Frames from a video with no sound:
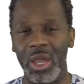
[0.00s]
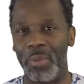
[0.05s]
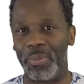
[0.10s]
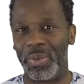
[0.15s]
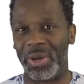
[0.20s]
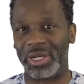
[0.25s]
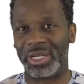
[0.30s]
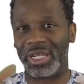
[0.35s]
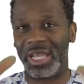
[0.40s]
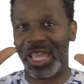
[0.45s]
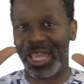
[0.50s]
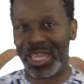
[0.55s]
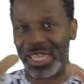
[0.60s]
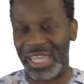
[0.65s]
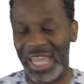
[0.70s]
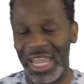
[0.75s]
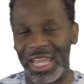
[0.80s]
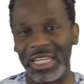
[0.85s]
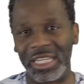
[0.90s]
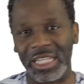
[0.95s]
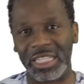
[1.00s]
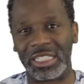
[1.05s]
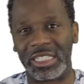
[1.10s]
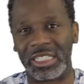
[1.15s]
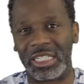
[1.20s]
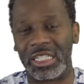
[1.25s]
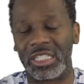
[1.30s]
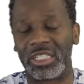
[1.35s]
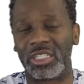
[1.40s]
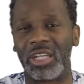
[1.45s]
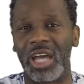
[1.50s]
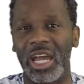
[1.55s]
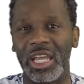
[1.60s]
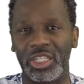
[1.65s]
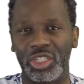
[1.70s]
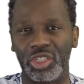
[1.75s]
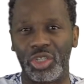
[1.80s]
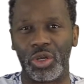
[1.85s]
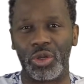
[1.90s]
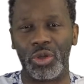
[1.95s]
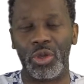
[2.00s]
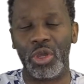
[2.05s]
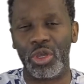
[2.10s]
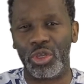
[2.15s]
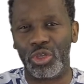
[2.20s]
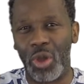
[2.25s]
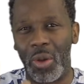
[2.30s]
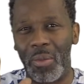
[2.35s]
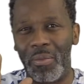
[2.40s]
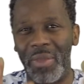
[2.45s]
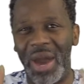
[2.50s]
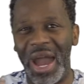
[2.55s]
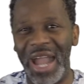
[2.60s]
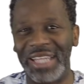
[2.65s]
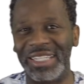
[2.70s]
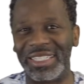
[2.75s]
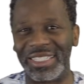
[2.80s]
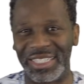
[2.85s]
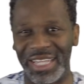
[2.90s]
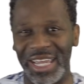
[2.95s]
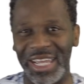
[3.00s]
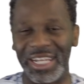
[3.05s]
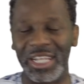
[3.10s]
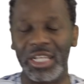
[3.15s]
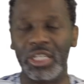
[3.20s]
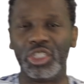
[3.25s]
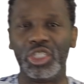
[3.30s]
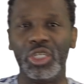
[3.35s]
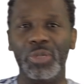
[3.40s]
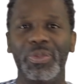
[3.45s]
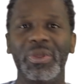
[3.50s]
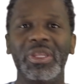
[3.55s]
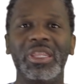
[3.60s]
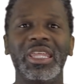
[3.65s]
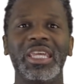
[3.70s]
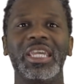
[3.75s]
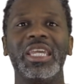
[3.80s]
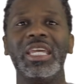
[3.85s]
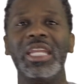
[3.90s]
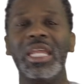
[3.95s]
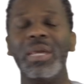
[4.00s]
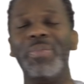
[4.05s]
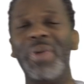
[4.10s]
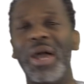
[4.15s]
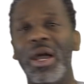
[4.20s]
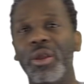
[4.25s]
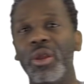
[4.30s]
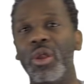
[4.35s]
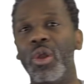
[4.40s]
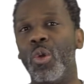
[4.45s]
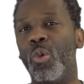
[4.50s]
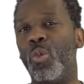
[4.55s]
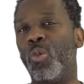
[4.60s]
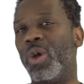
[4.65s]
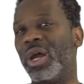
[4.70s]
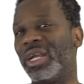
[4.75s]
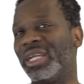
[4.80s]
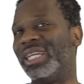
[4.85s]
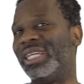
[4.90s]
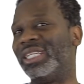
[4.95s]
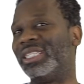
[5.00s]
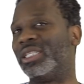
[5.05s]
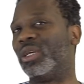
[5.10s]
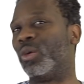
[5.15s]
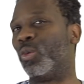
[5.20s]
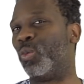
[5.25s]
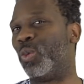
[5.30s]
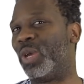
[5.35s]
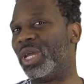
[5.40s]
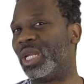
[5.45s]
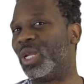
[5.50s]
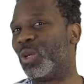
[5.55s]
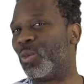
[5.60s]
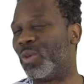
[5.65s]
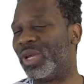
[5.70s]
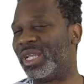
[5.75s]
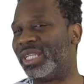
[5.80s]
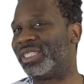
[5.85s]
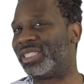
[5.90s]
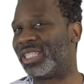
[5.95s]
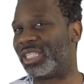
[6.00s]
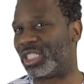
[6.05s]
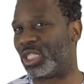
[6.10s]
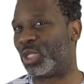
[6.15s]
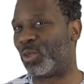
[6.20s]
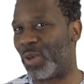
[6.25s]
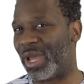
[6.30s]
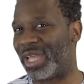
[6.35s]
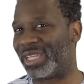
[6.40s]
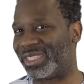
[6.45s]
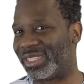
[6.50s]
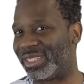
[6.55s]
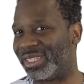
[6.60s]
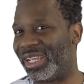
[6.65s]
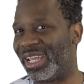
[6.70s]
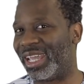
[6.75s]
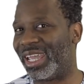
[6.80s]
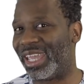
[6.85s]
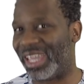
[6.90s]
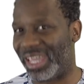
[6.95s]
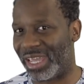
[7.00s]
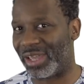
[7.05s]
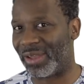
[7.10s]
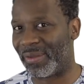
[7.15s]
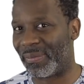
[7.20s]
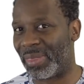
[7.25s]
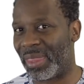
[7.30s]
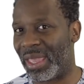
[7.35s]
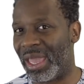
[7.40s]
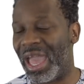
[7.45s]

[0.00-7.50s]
But again, this is a sideshow. Your mindset should be thinking about what is the win-win situation here.